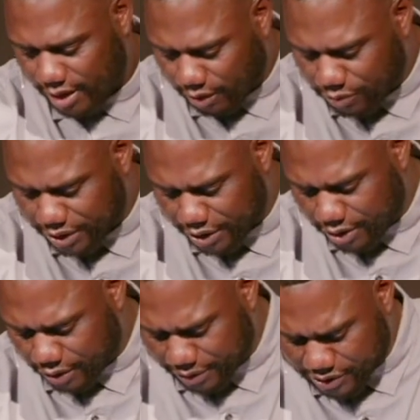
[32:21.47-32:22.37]
And I want to
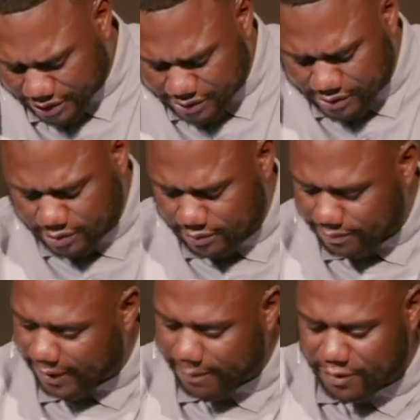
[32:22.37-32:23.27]
encourage us.
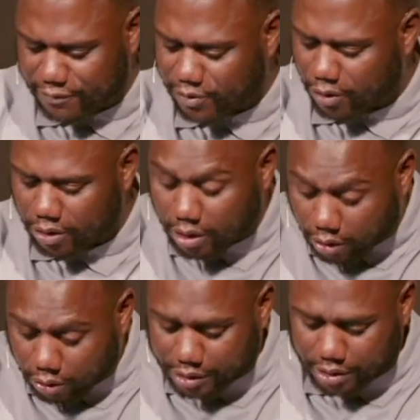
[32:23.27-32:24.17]
Maybe you've grown
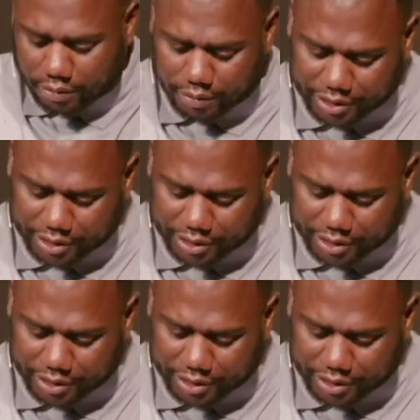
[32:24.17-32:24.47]
cold in your